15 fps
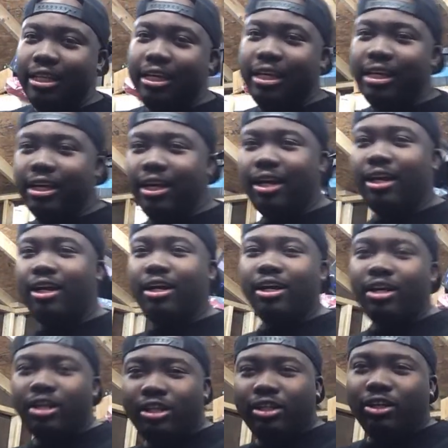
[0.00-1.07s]
the
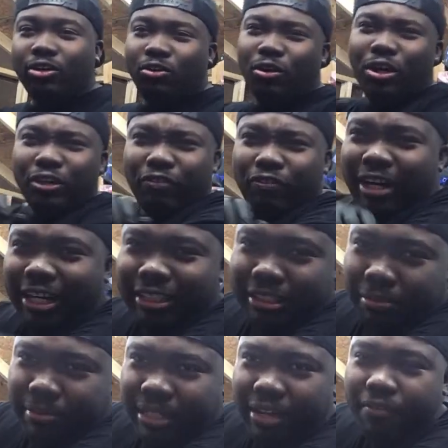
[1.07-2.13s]
Crossfires,
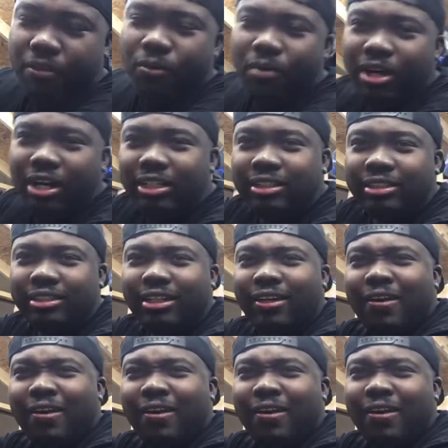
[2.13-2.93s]
I believe it was.